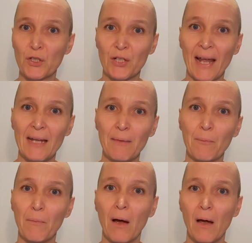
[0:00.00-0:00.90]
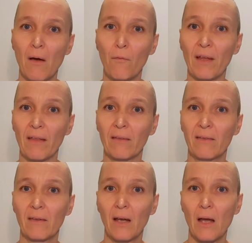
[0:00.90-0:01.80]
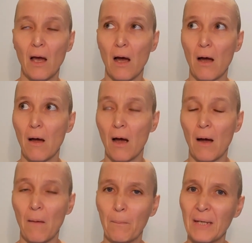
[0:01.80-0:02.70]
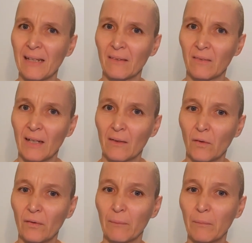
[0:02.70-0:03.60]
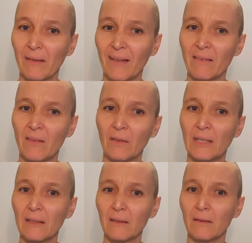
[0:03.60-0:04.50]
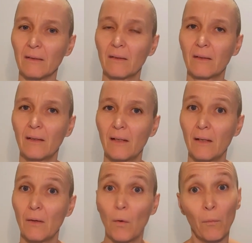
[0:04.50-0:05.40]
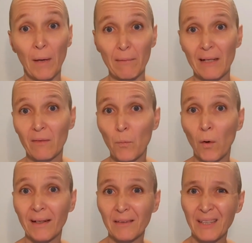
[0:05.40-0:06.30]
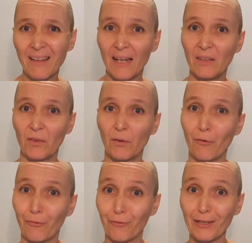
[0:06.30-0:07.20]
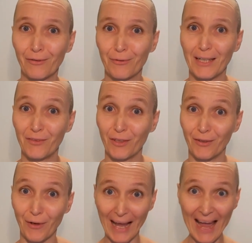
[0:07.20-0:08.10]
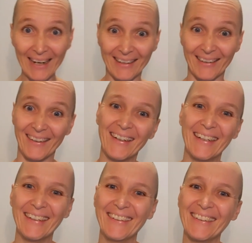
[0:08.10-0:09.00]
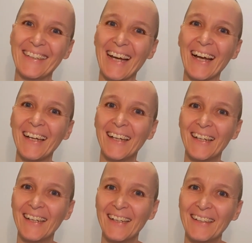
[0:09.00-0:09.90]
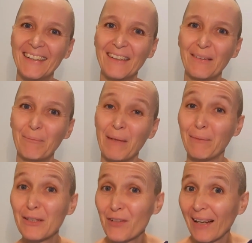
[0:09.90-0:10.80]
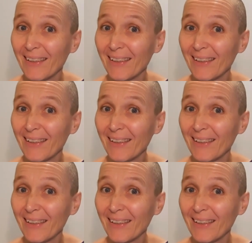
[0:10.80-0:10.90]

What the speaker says: shame with being stuck, or a sense of guilt, or maybe it's more irritation or frustration or anger. Okay, maybe